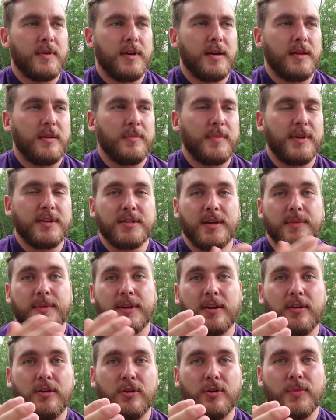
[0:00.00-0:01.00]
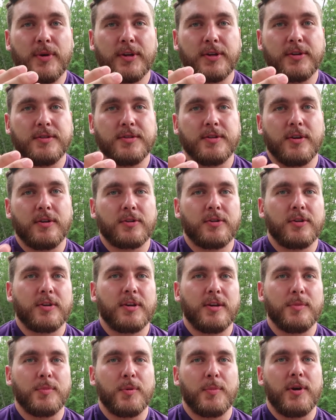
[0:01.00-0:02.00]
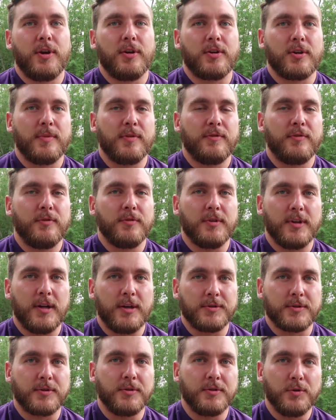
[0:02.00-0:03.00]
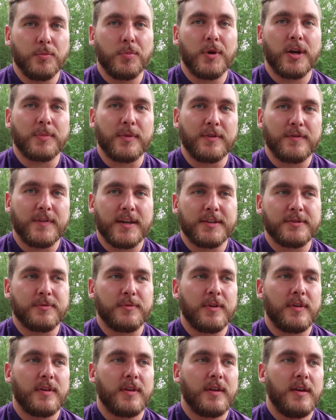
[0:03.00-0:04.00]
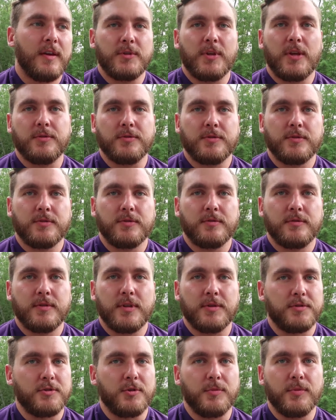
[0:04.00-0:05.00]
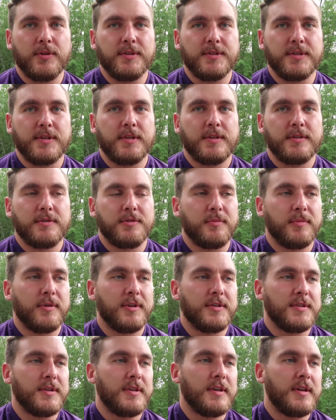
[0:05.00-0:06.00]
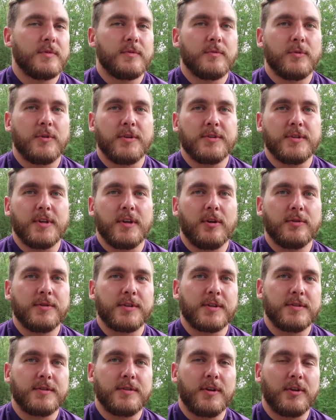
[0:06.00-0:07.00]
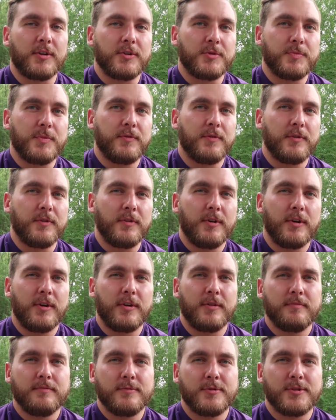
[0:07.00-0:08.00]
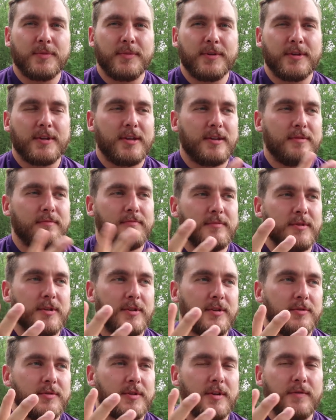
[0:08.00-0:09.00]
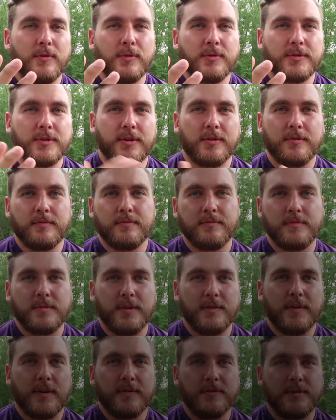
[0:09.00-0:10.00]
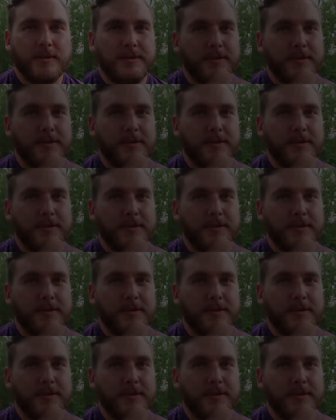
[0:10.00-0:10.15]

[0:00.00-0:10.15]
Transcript: And then by the time I got home, I could start cooking and preparing all my food that I was going to break my fast with. So that was super easy, super easy. What do they say? It always gets darkest before the dawn or something like that. I don't know. Day 4 was hard. Day 5 was